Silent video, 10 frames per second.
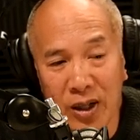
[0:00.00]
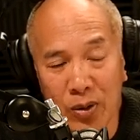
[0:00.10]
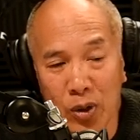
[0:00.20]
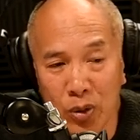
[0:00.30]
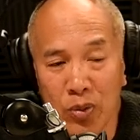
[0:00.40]

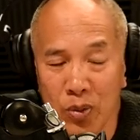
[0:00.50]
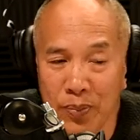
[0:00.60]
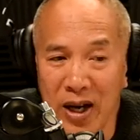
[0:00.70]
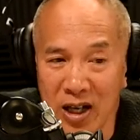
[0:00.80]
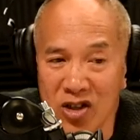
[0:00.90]
well,
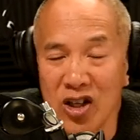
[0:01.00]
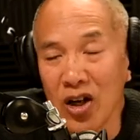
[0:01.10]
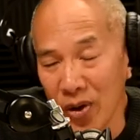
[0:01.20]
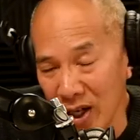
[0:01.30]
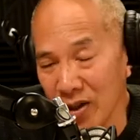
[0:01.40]
may
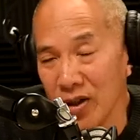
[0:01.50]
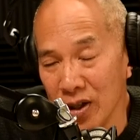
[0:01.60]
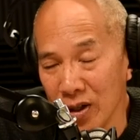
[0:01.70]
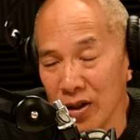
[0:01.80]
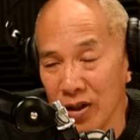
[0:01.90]
accelerate
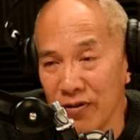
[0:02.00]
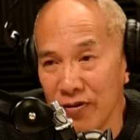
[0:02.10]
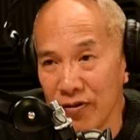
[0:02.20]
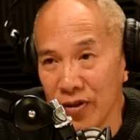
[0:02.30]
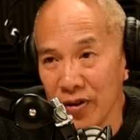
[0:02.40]
the, the,
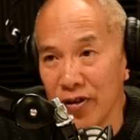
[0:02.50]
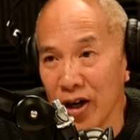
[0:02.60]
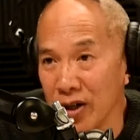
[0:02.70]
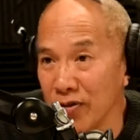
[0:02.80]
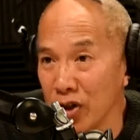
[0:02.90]
the,
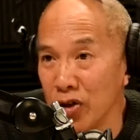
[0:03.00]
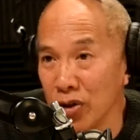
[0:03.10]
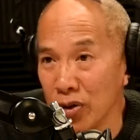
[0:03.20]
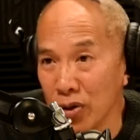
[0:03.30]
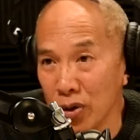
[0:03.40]
finding of a
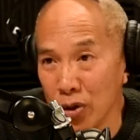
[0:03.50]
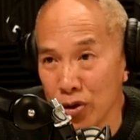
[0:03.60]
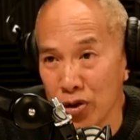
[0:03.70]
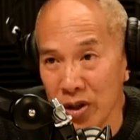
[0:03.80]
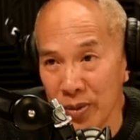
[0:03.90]
cure or, or
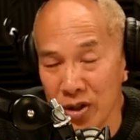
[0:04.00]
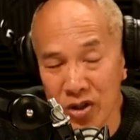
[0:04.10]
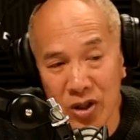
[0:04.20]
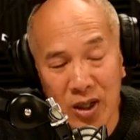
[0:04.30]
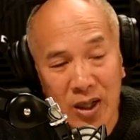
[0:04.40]

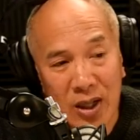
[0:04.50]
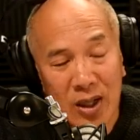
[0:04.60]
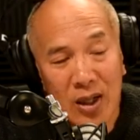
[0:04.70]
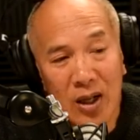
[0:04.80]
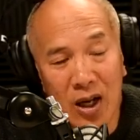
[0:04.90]
treatments.
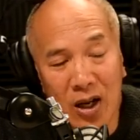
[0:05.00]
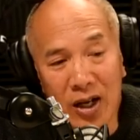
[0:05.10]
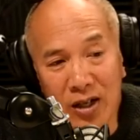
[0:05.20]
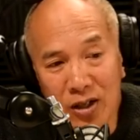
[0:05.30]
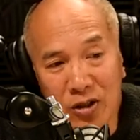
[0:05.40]
I
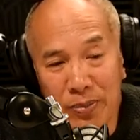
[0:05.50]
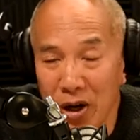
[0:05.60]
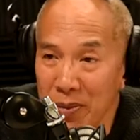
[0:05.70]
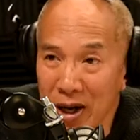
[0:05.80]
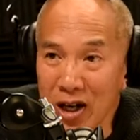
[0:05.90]
liken it to
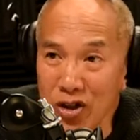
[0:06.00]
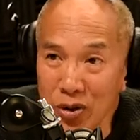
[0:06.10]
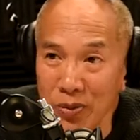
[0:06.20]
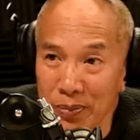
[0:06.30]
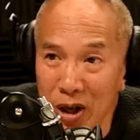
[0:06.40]
Barry
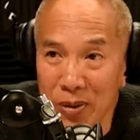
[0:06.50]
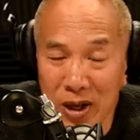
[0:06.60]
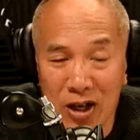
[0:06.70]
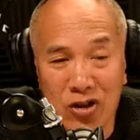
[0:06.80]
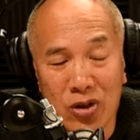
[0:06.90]
Marshall. Barry
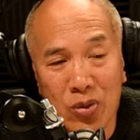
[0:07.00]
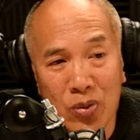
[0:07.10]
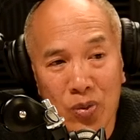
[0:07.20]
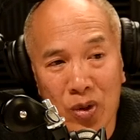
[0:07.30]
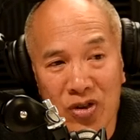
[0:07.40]

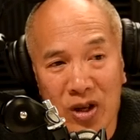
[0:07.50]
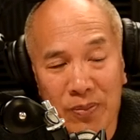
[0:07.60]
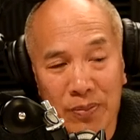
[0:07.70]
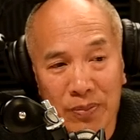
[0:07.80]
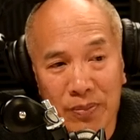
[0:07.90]
Marshall was a
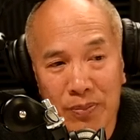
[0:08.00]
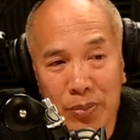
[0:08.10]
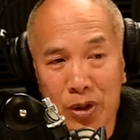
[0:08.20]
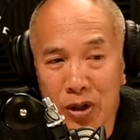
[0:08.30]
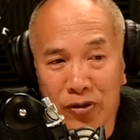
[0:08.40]

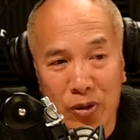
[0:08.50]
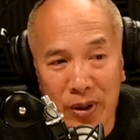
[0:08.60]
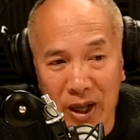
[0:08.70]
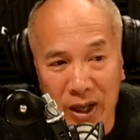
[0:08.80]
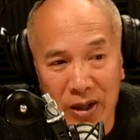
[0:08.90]
beautiful
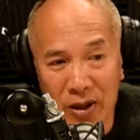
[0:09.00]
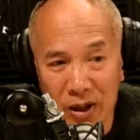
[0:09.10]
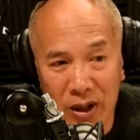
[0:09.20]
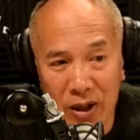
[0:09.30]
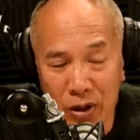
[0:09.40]
man
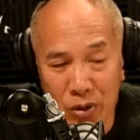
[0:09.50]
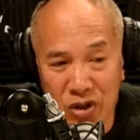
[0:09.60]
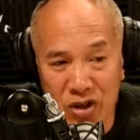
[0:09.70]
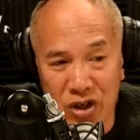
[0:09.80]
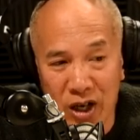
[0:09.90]
uh, who was
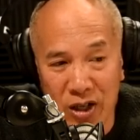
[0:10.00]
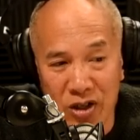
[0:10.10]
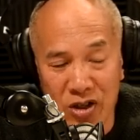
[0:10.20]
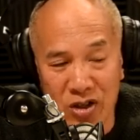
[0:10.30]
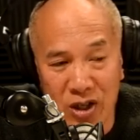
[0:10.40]
a
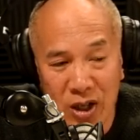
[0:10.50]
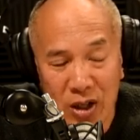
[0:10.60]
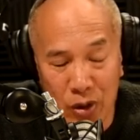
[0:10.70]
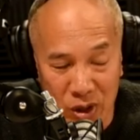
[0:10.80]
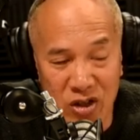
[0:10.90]
scientist,
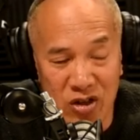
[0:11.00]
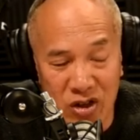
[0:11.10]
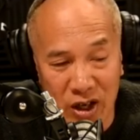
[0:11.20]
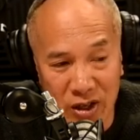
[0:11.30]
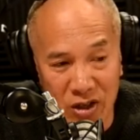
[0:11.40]
or is a
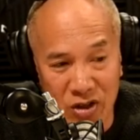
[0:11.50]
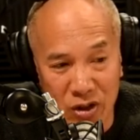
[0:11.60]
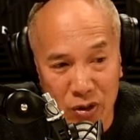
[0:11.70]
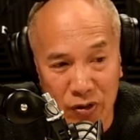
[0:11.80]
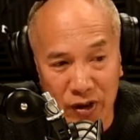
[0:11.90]
scientist,
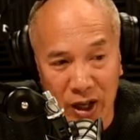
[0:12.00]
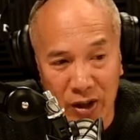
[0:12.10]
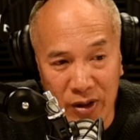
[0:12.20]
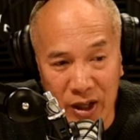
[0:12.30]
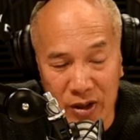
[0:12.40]
who
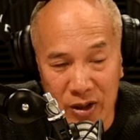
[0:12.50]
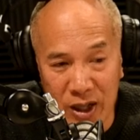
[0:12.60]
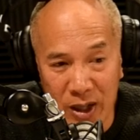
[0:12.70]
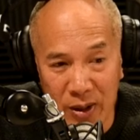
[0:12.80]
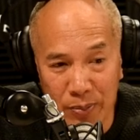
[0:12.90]
found that
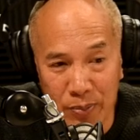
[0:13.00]
uh,